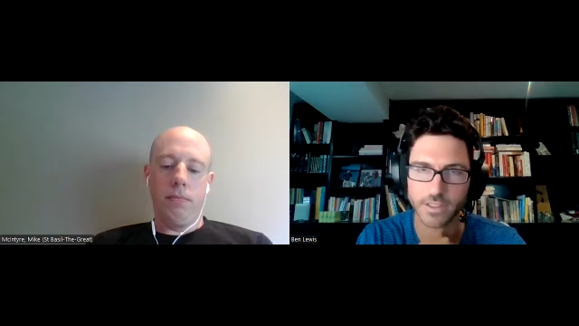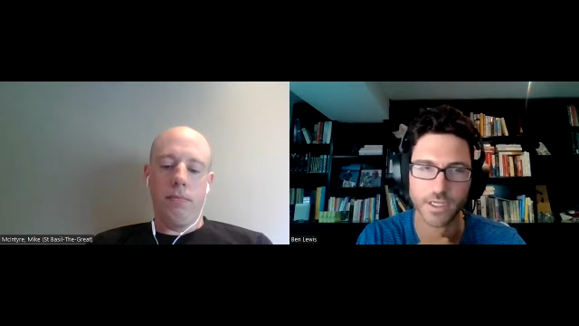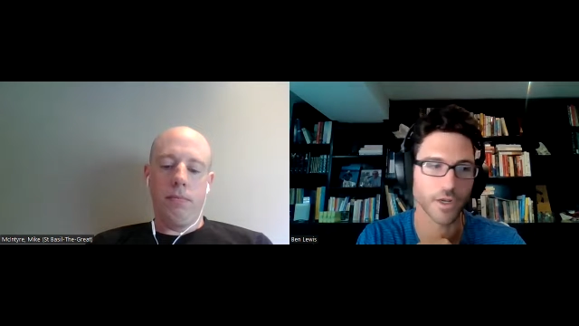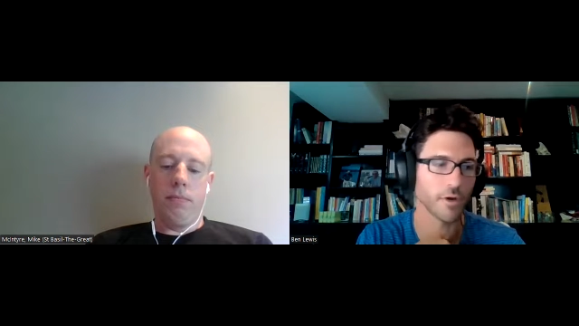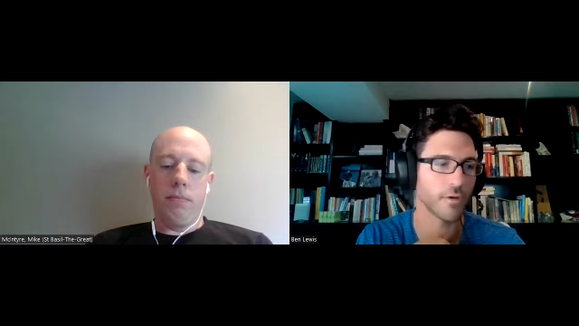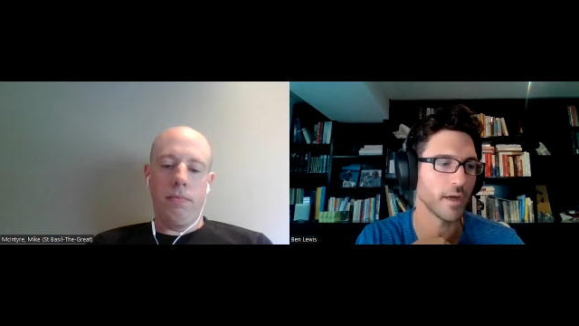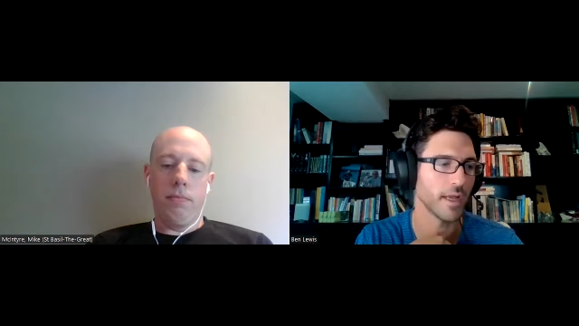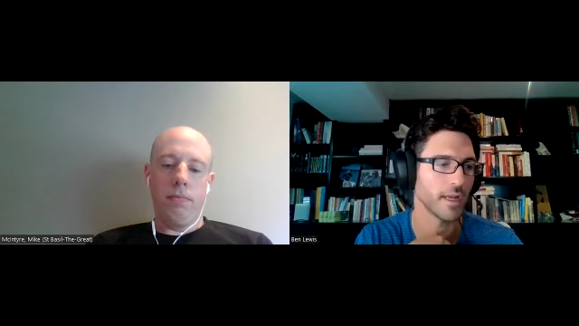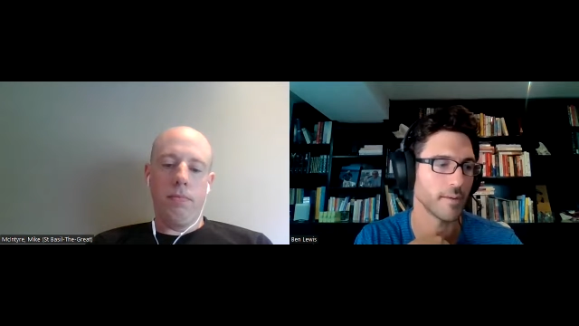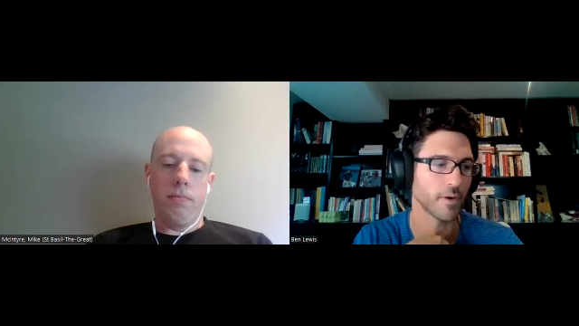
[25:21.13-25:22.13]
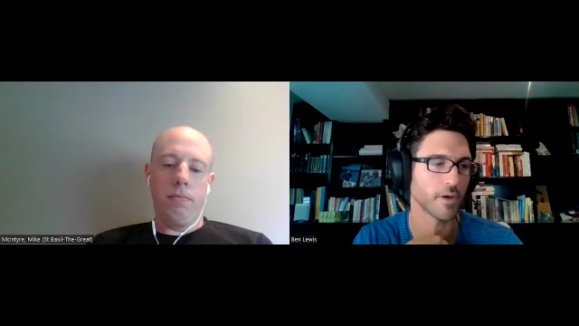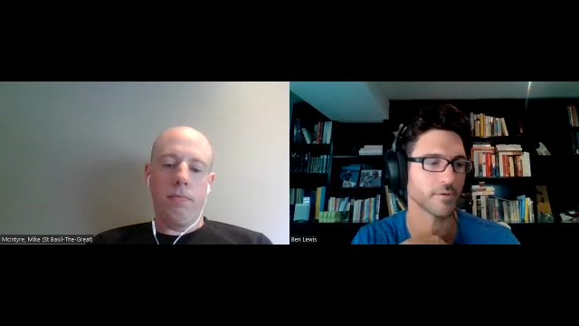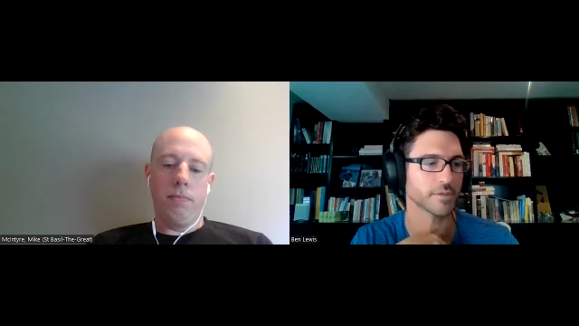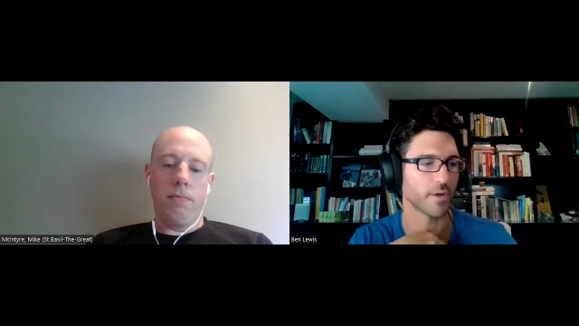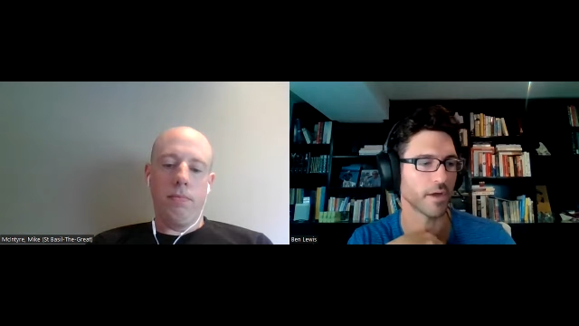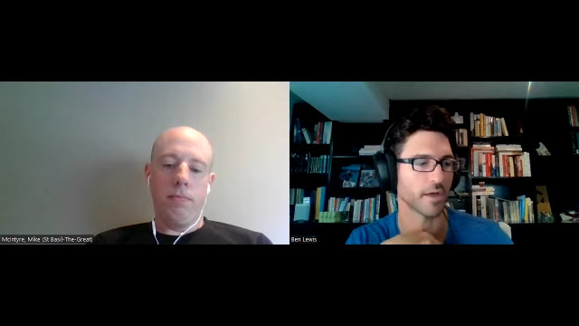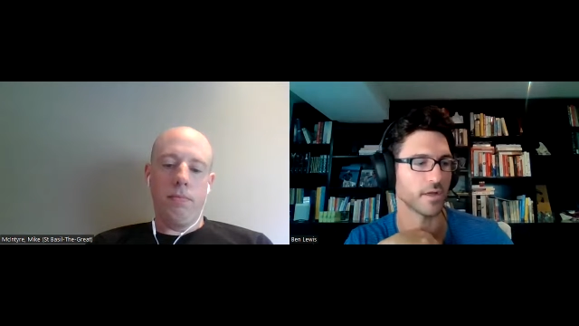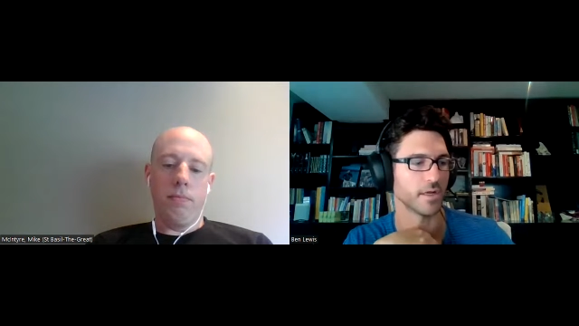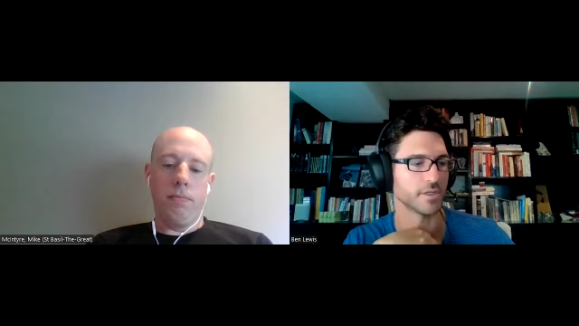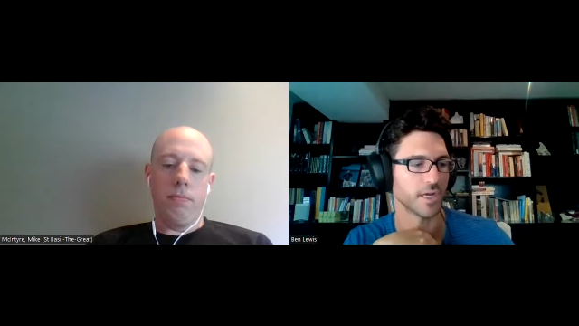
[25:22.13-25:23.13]
Speaker 1: I know uh, Andy Murray was playing a,
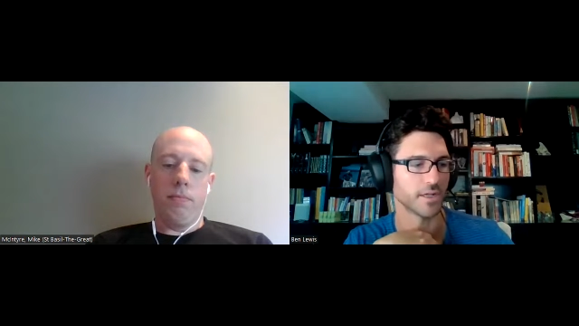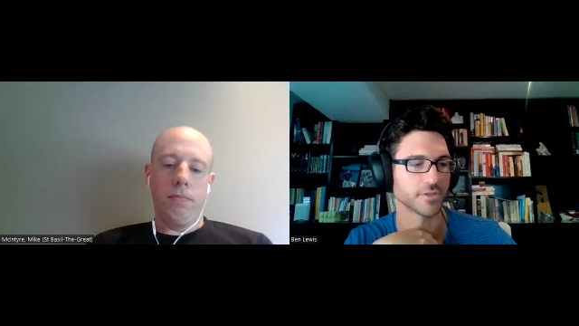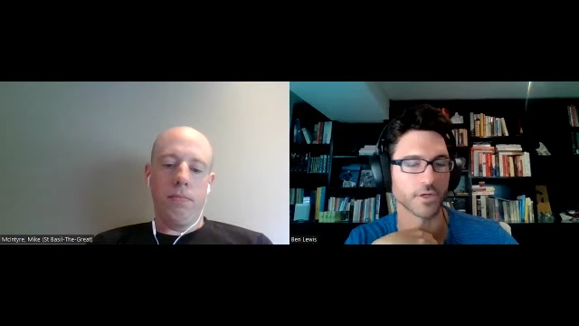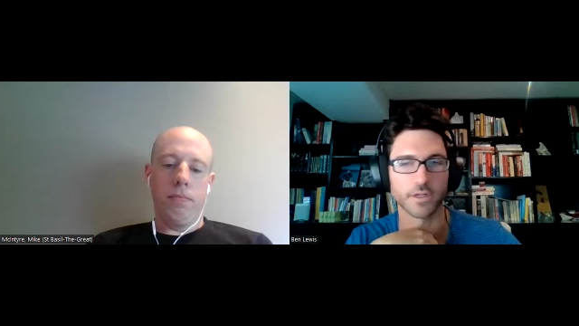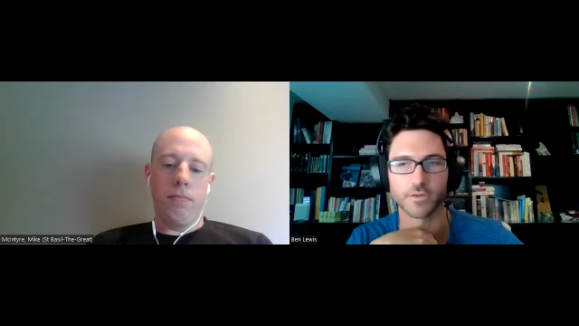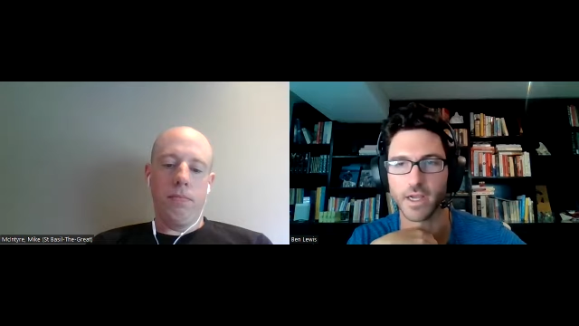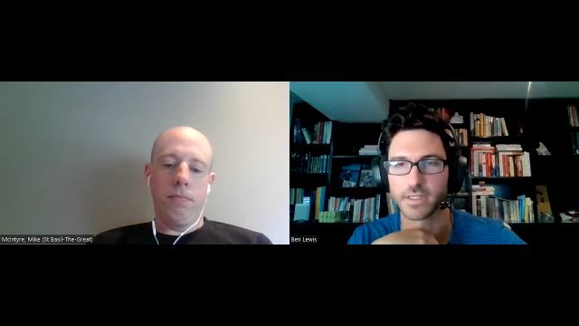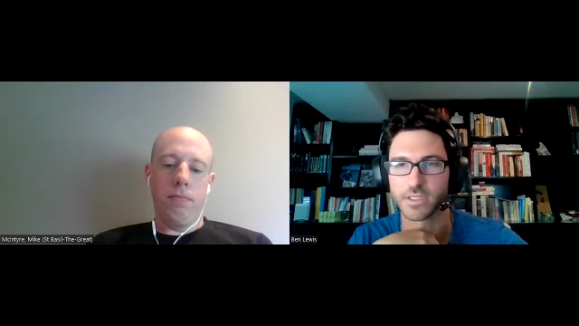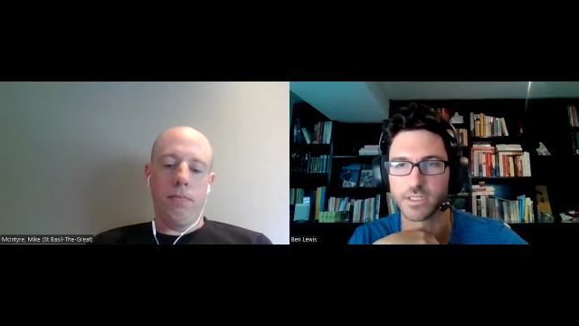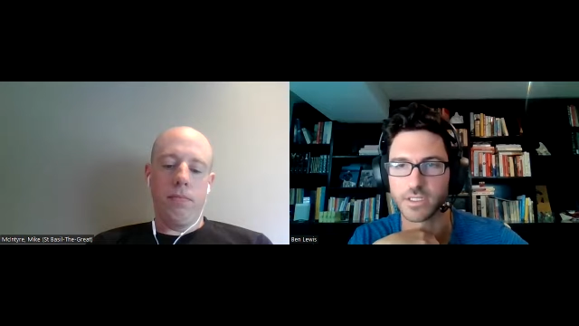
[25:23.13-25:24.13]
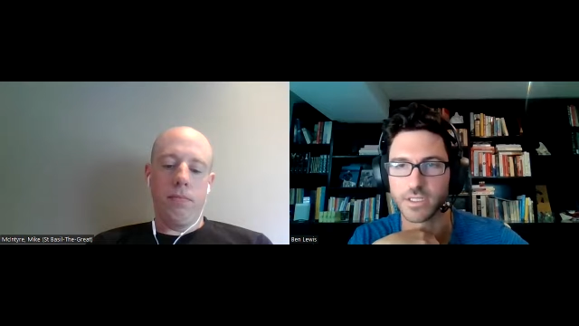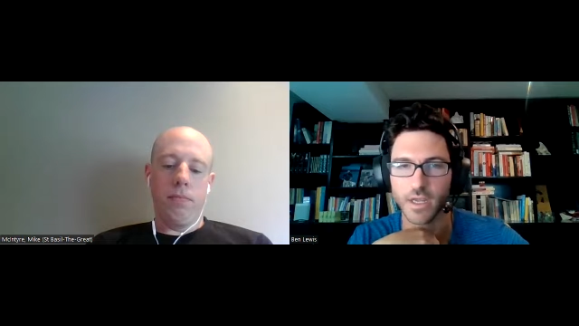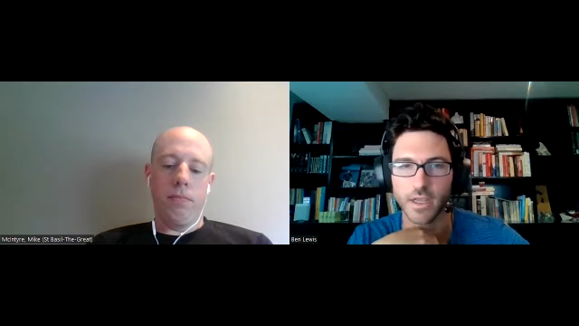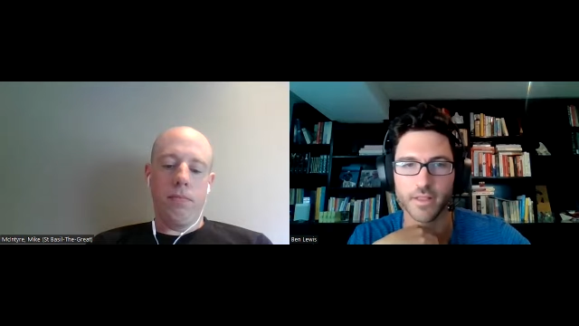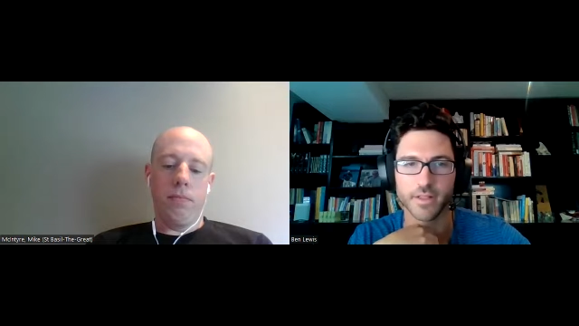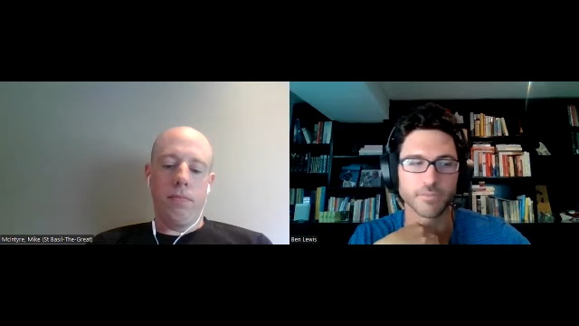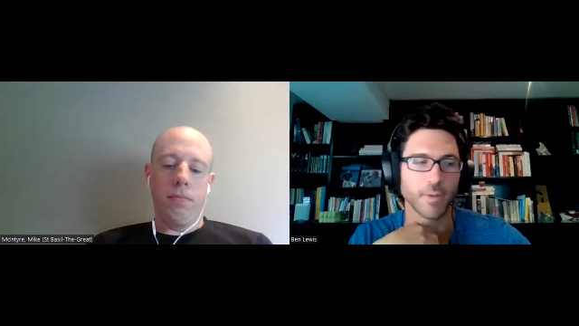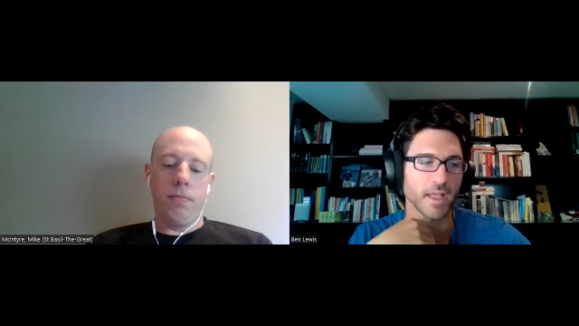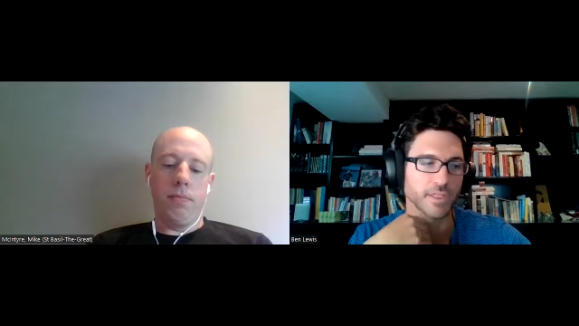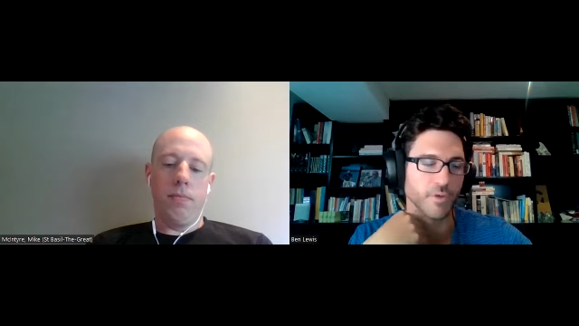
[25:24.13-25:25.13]
a, challenger on grass this this
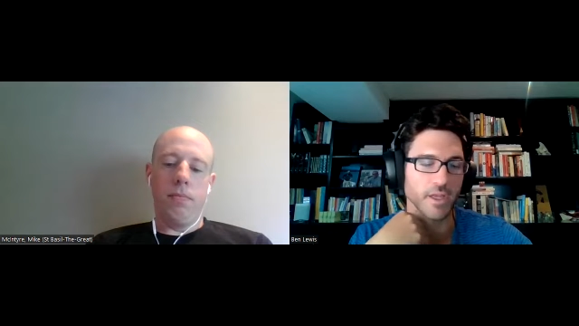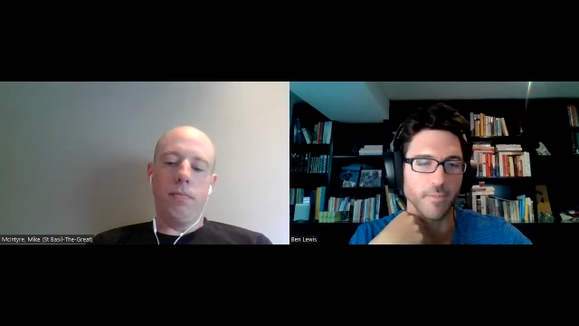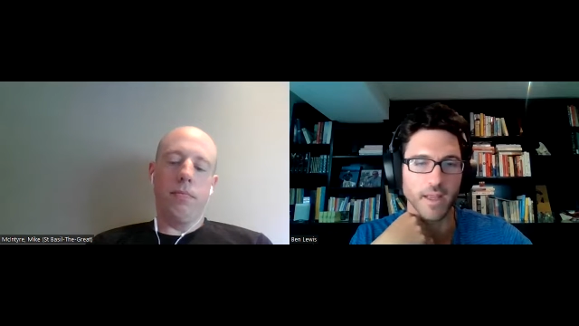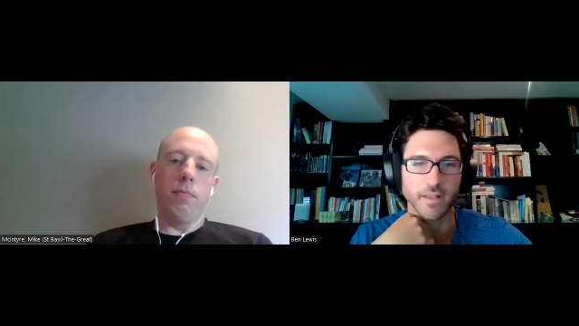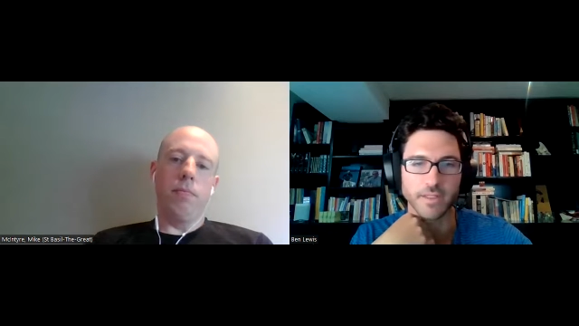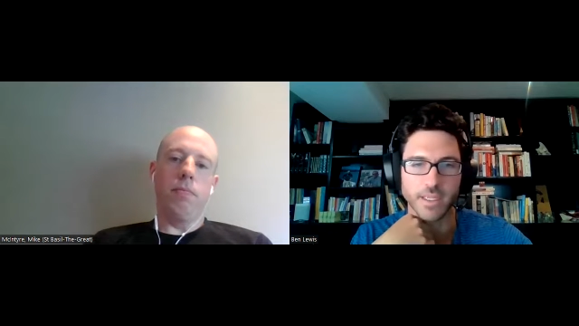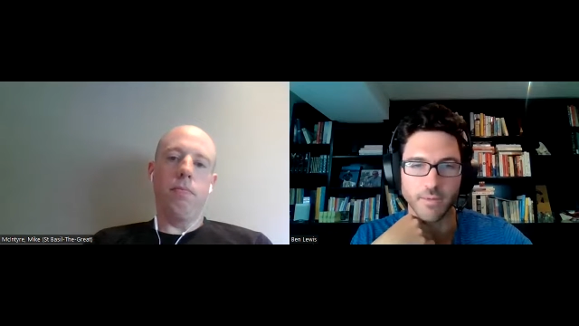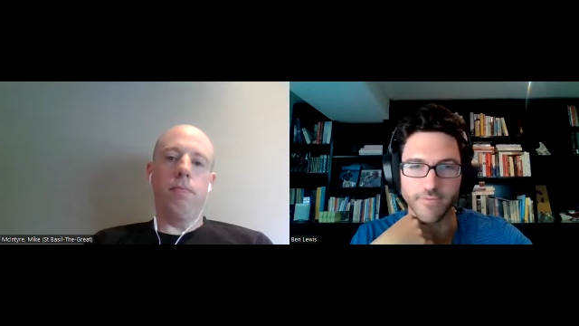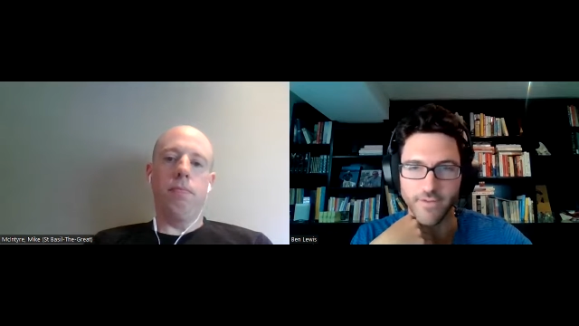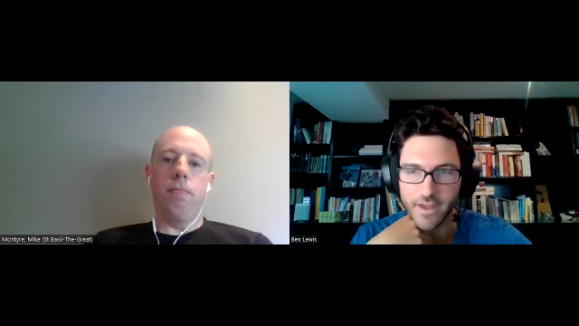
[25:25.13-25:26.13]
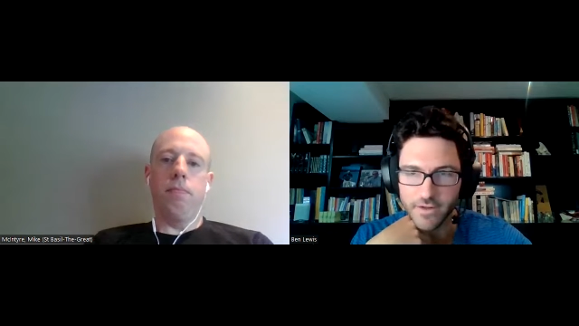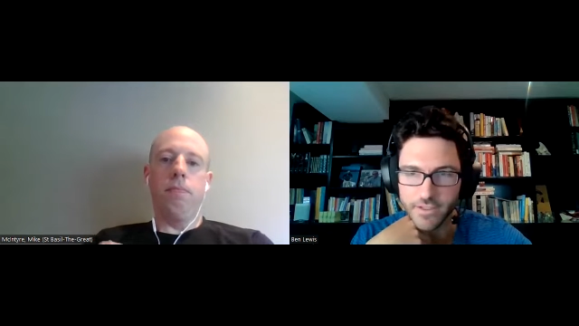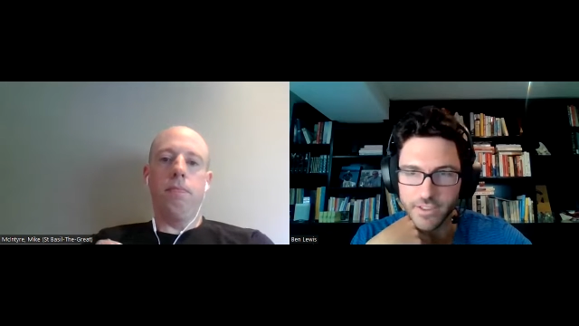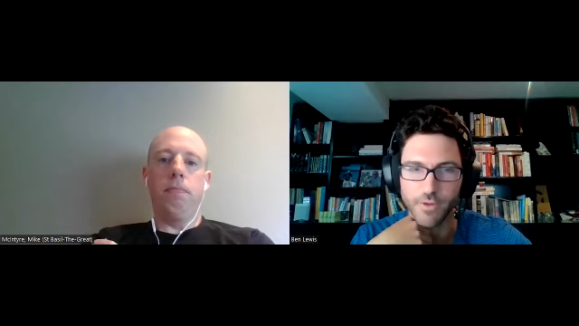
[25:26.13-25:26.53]
past week, making the semifinals.